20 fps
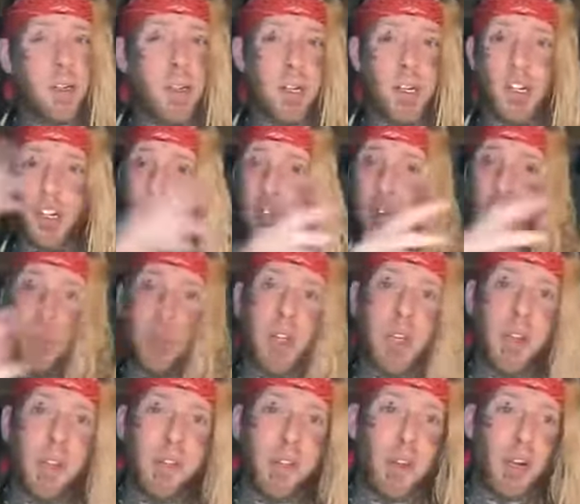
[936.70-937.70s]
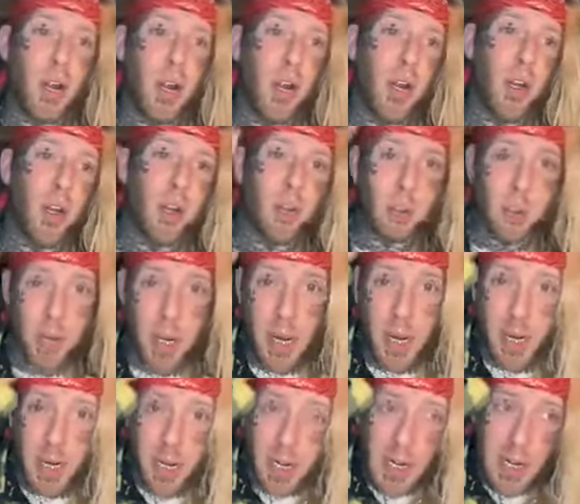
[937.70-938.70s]
extremely difficult,
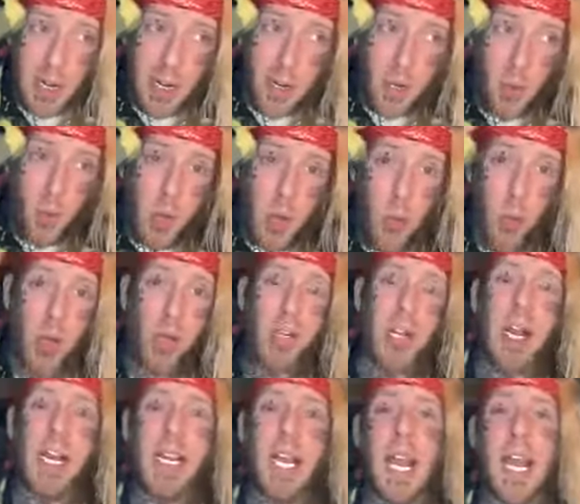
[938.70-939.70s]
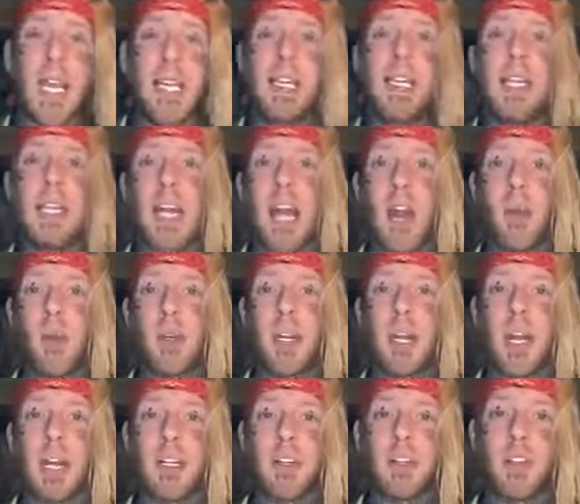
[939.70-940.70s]
but we work like 18 hour
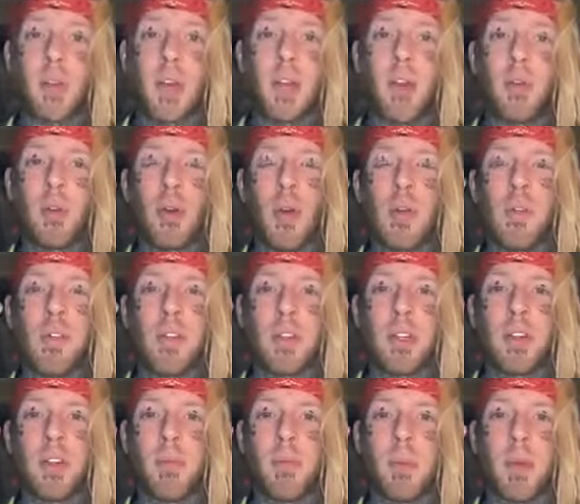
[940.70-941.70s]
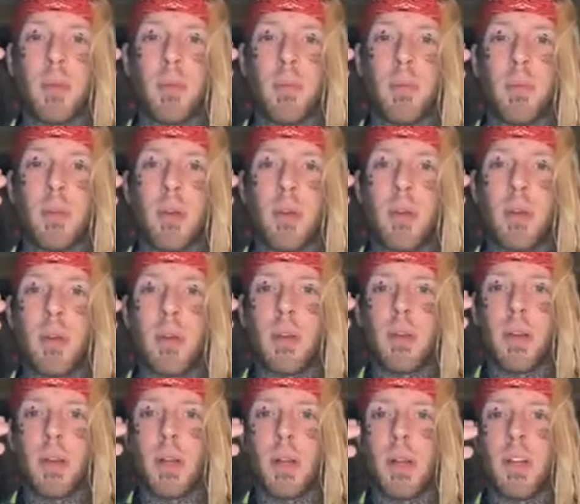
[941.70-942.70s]
days. So I don't know if it's
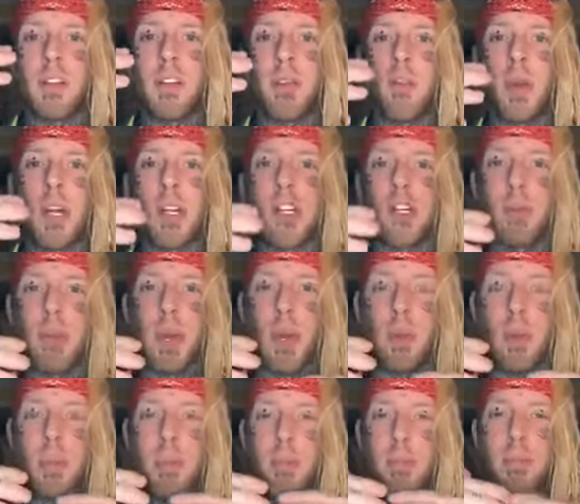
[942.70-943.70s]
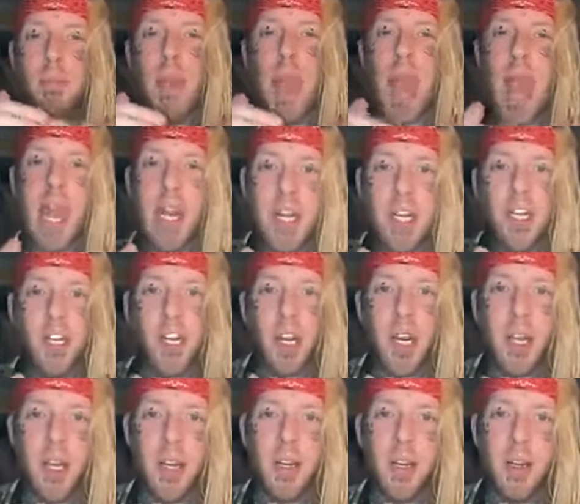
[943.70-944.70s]
as much about
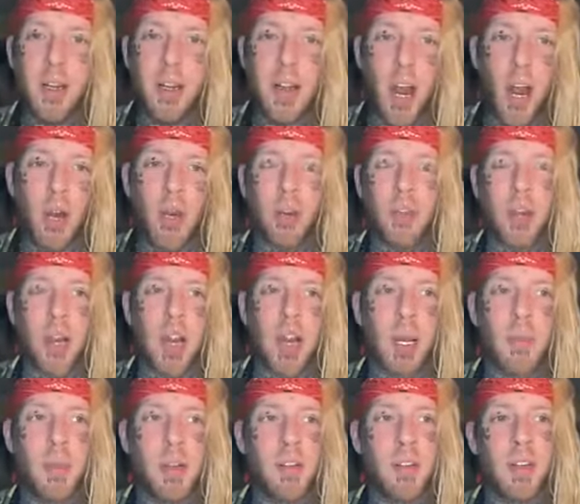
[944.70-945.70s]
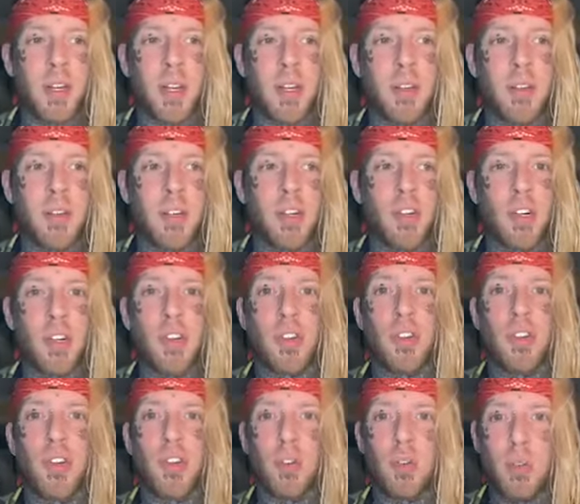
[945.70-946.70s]
managing our time as it is to just
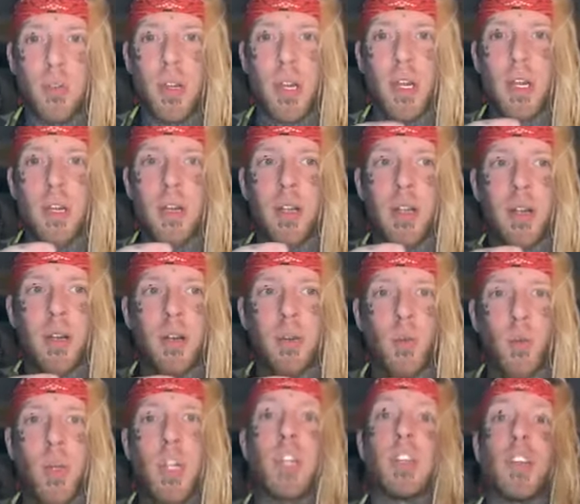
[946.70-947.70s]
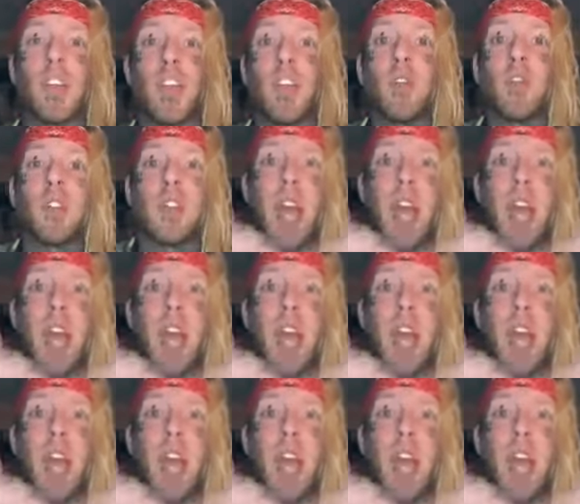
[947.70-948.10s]
use we just use